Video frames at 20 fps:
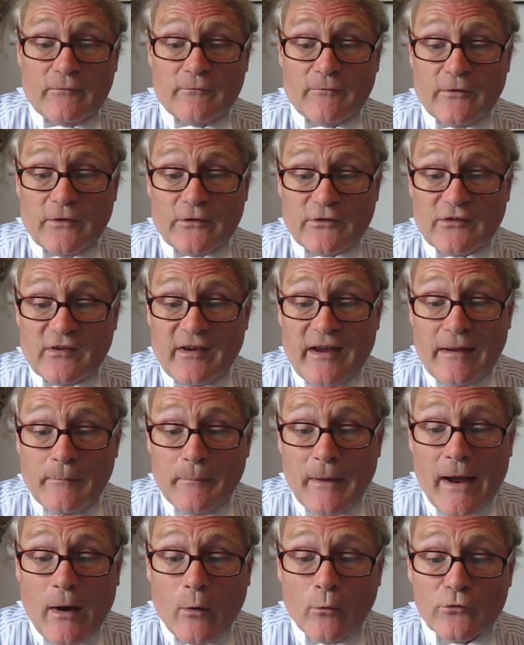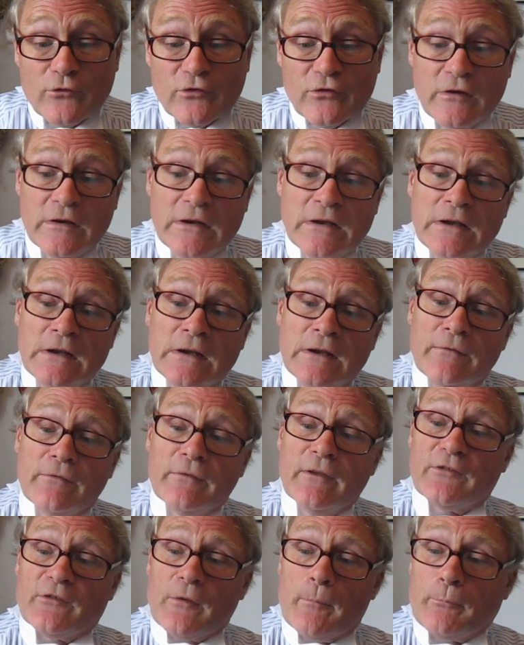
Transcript: first came out. There's a